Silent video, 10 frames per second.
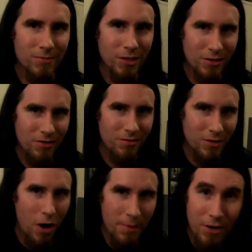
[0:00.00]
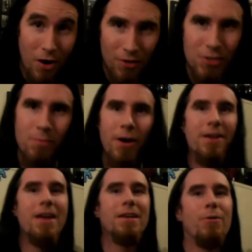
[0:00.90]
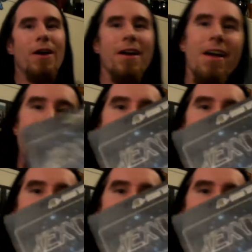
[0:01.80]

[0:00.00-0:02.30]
just common knowledge, but anyway.